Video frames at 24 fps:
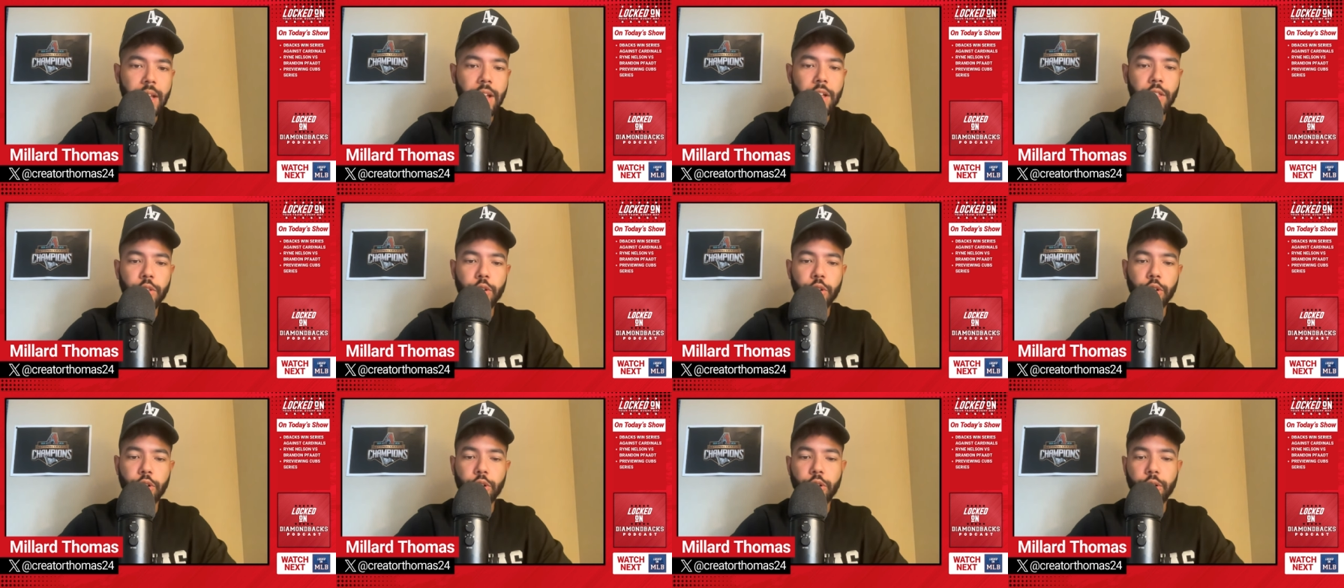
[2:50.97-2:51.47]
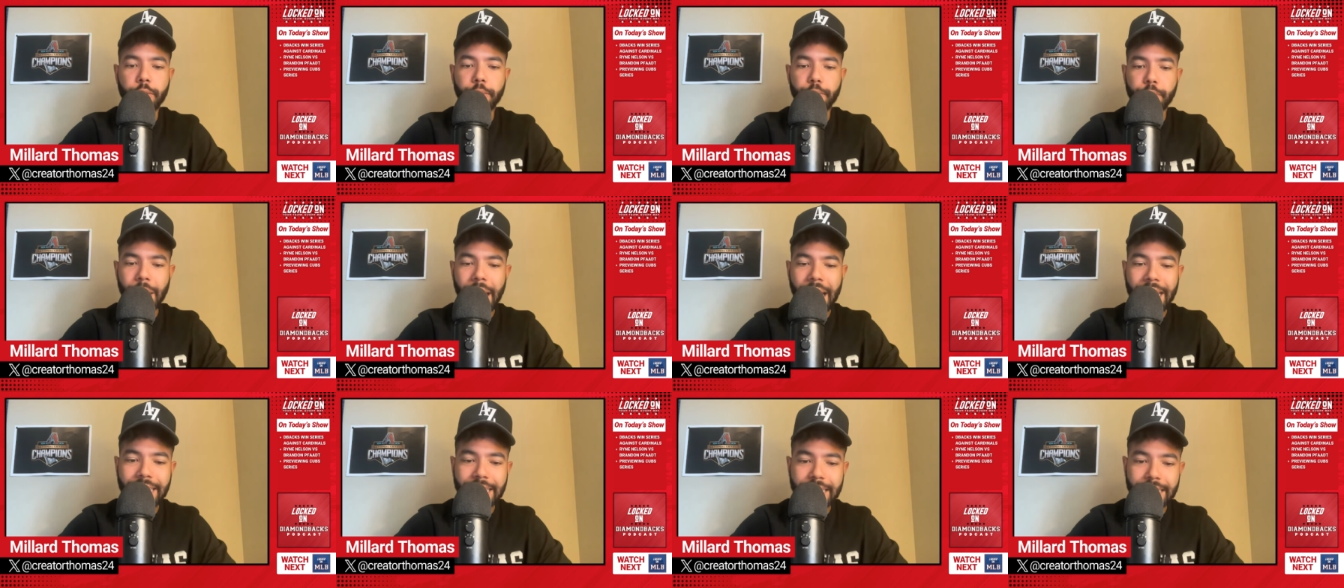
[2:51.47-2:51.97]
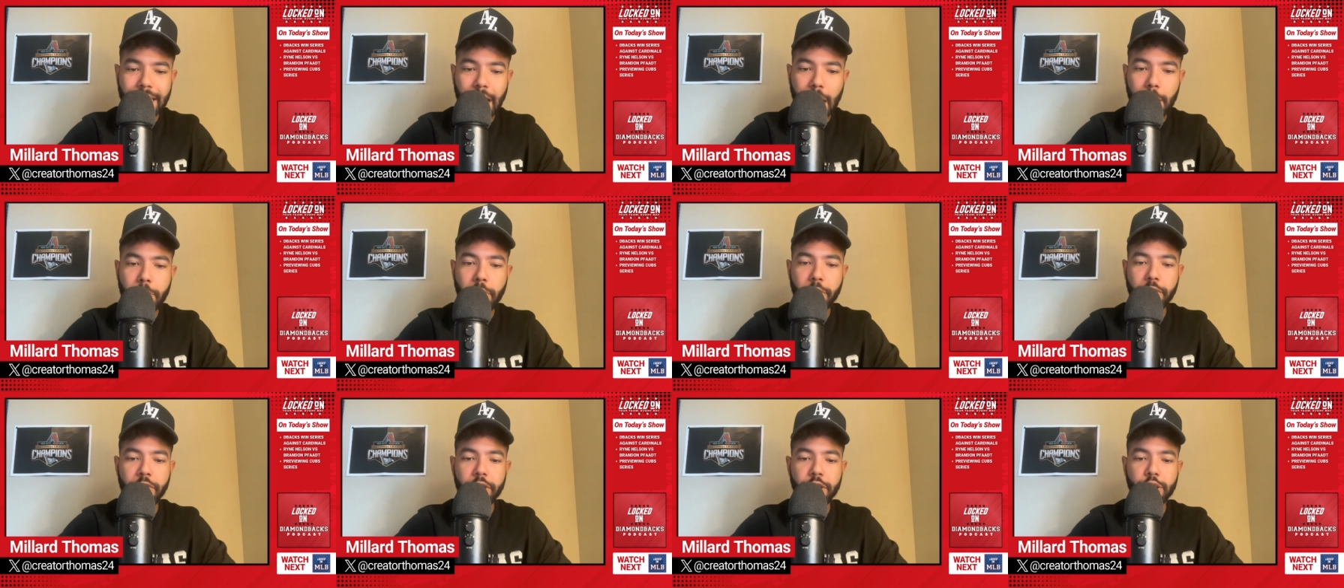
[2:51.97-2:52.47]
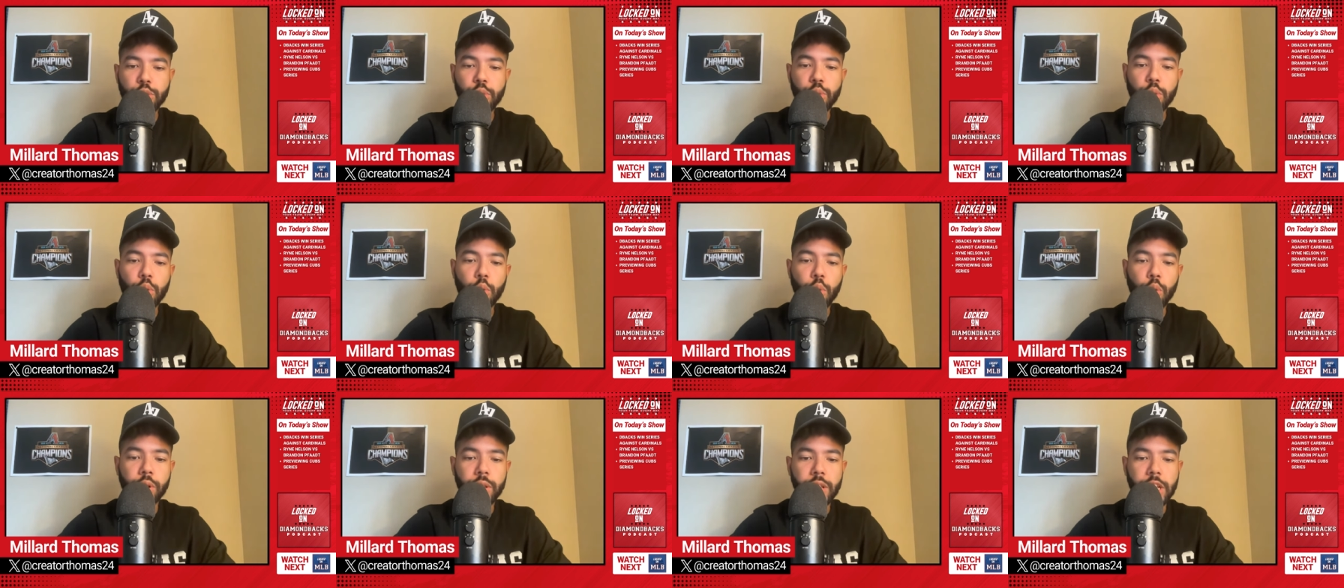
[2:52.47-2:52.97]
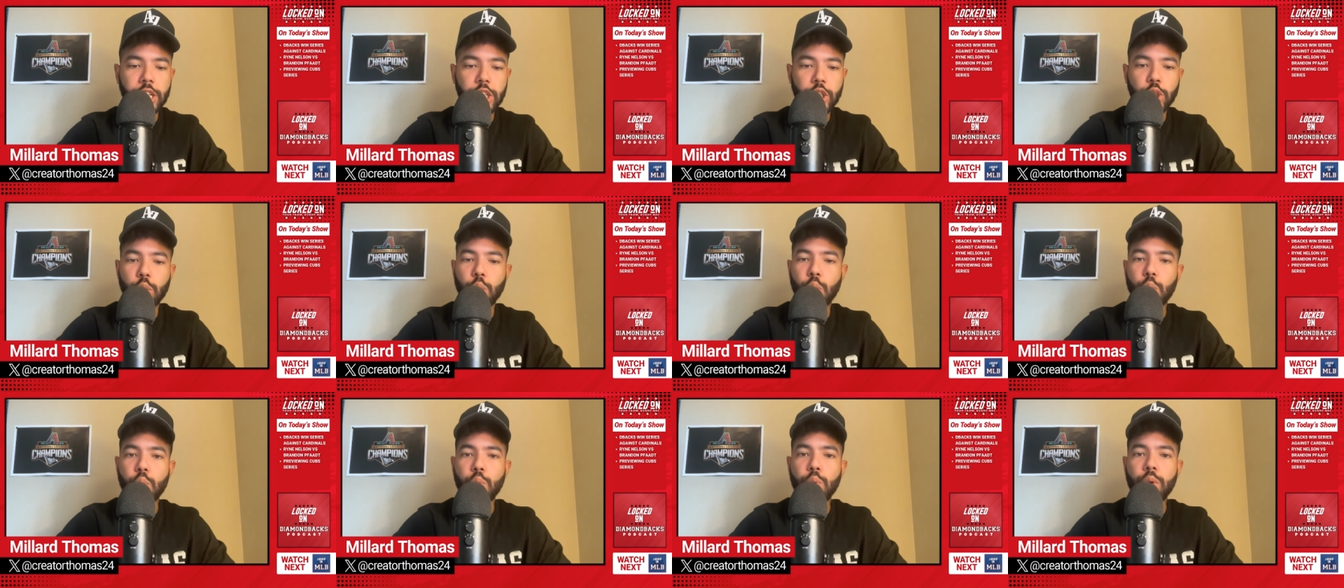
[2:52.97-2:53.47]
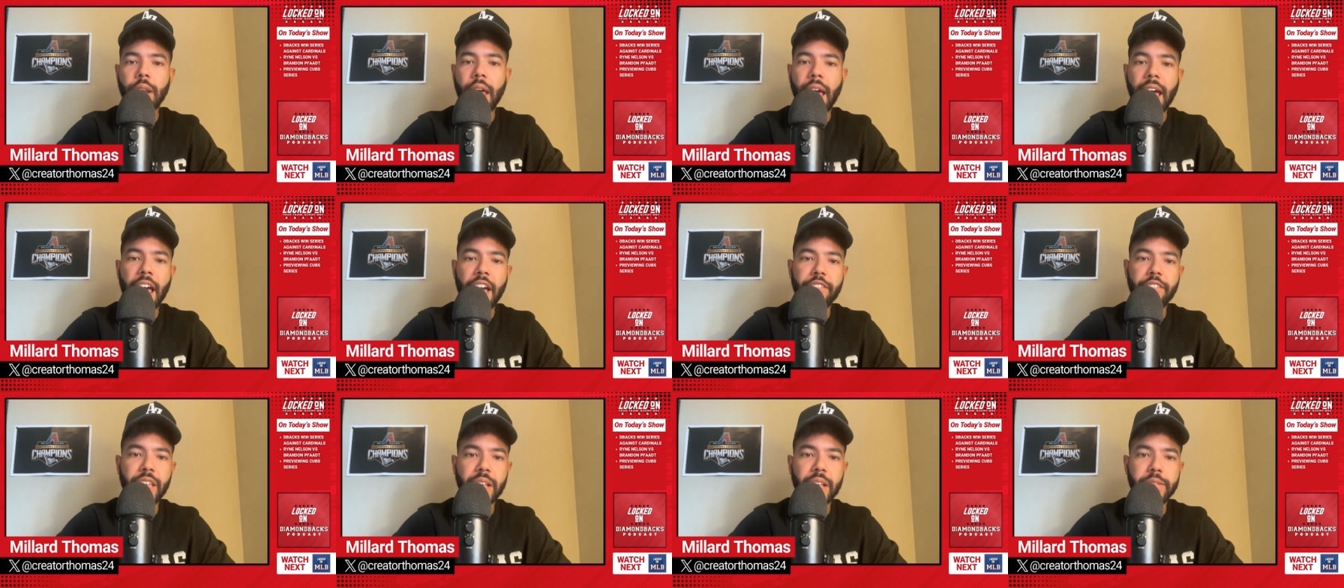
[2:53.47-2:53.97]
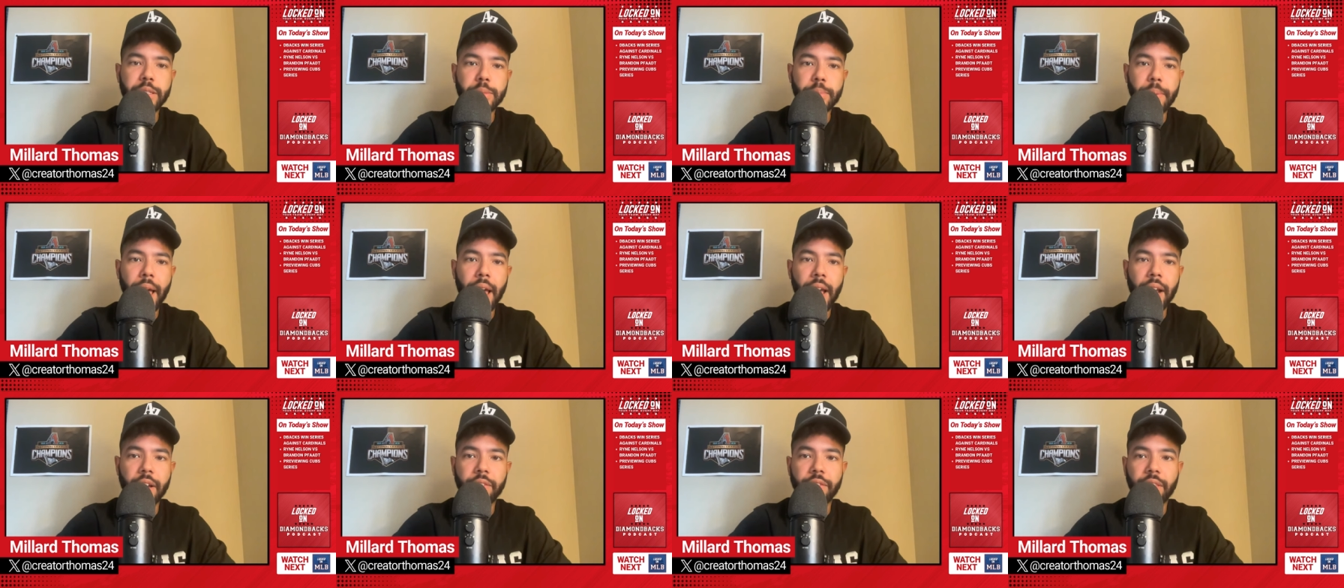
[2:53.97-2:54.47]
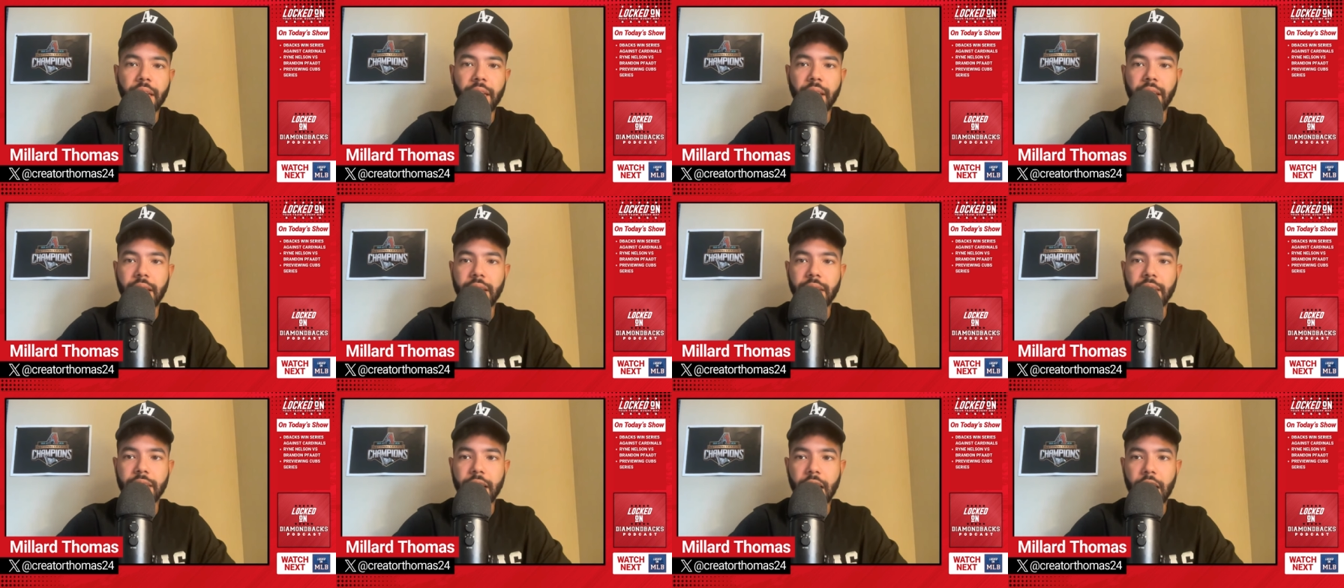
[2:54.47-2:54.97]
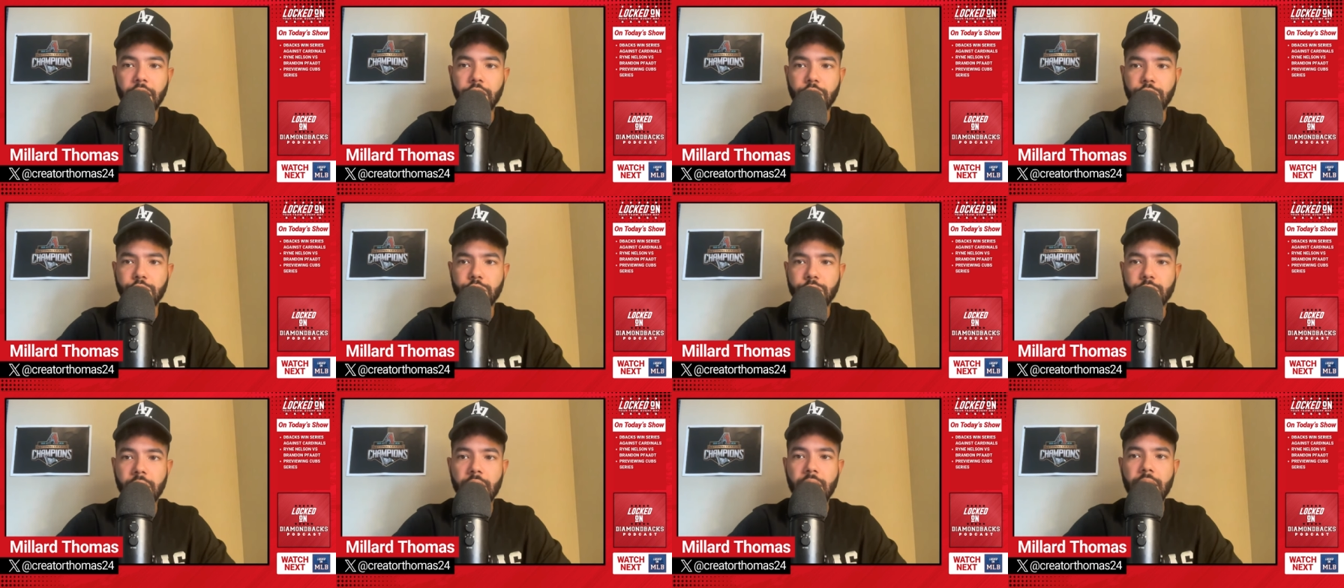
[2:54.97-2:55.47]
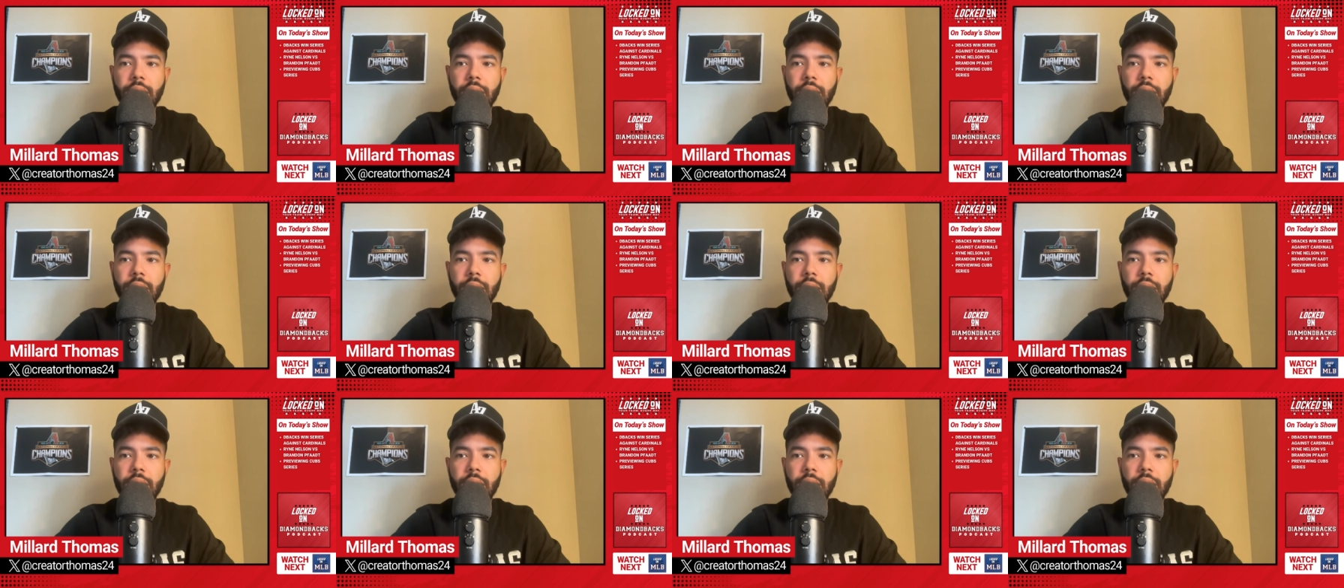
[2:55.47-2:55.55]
They're, at the time of us recording this, 2.5 games back of the LA Dodgers.